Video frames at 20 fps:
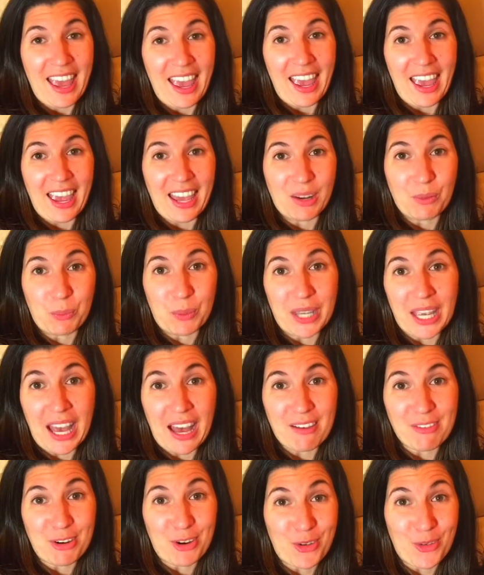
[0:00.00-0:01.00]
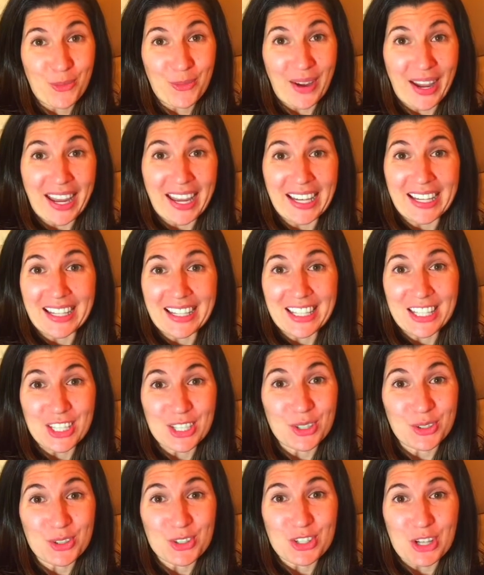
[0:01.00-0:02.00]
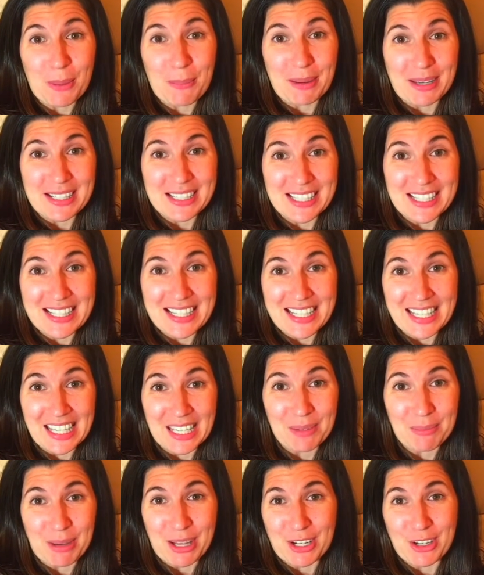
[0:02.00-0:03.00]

And we have a great, huge, amazing team.